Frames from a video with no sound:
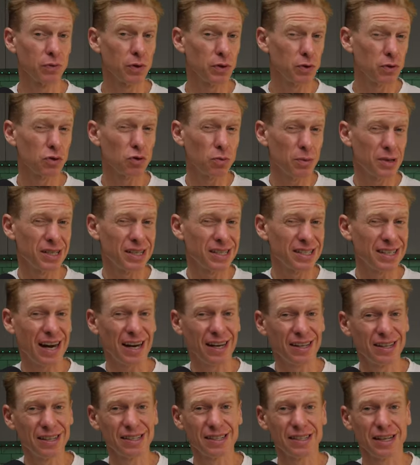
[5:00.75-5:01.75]
which was almost
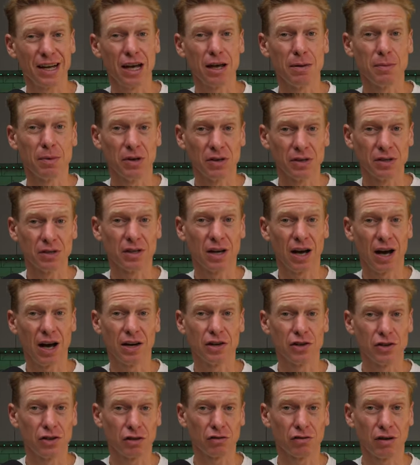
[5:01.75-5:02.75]
exactly the same as
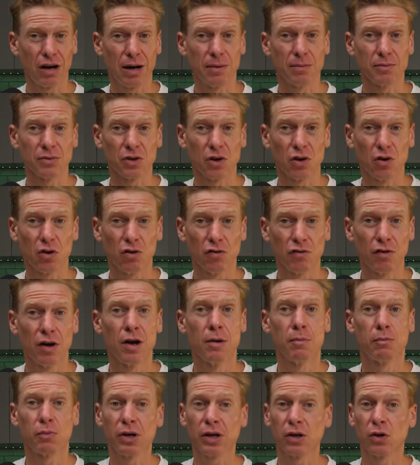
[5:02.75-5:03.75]
100 grams of
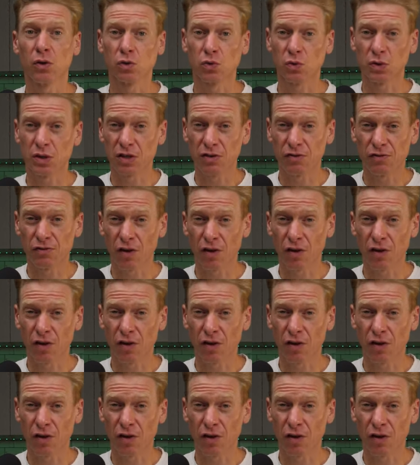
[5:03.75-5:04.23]
Pringles, which is